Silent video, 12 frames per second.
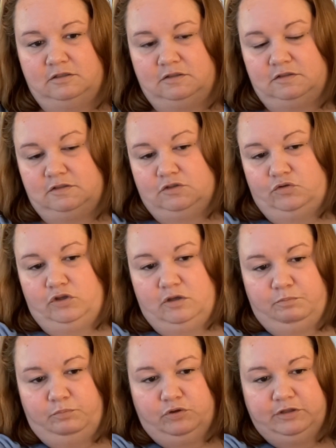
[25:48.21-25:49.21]
So you
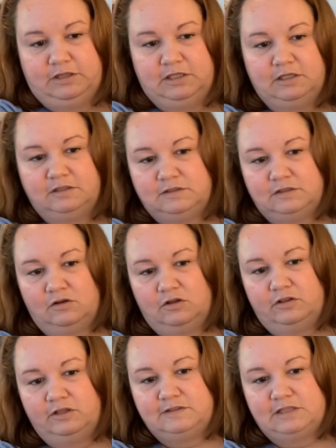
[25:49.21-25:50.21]
could put this
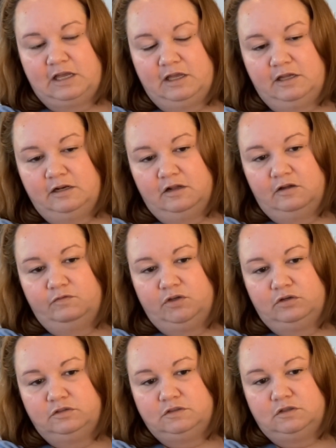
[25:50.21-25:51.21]
on the side of
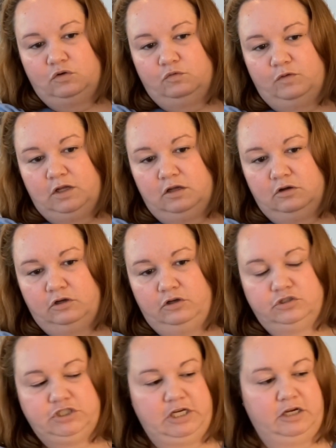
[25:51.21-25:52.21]
your sofa or your
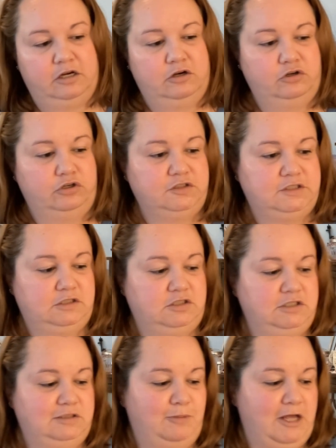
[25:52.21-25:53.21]
chair or your
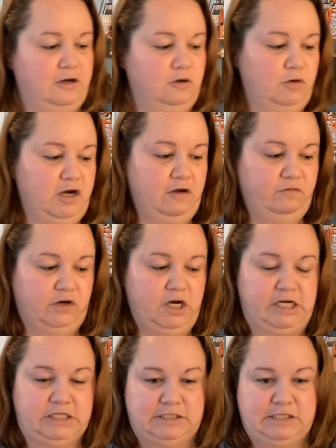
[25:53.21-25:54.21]
stitchy spot or wherever,
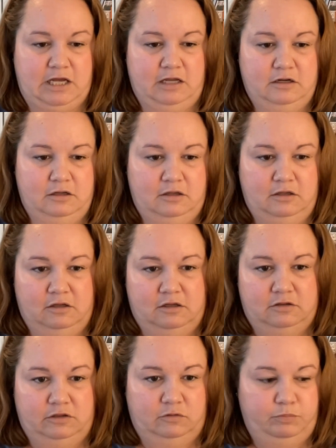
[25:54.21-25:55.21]
and it's got
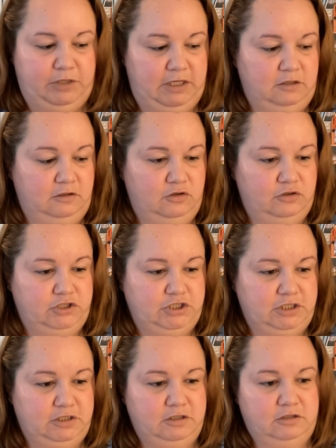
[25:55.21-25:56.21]
a little pin
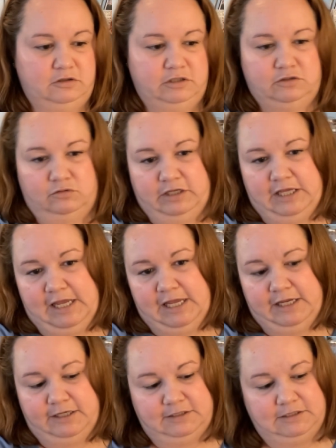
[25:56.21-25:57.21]
cushion and a little
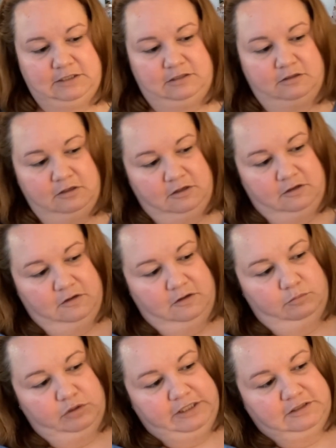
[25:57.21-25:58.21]
case and
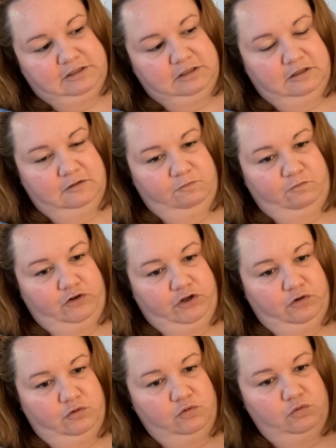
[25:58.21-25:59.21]
place for
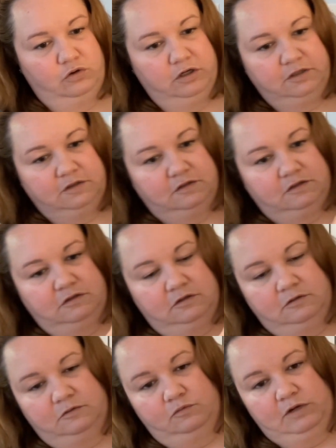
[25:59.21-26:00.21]
your orts.
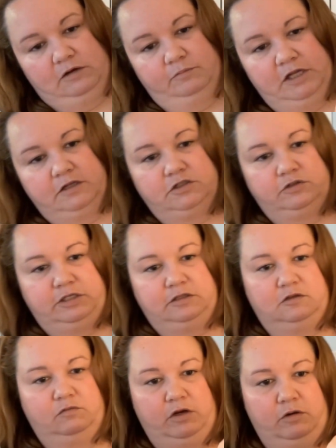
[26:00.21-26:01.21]
Wow, I'm not showing
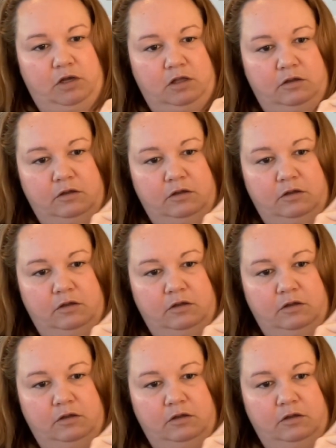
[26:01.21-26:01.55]
this very well.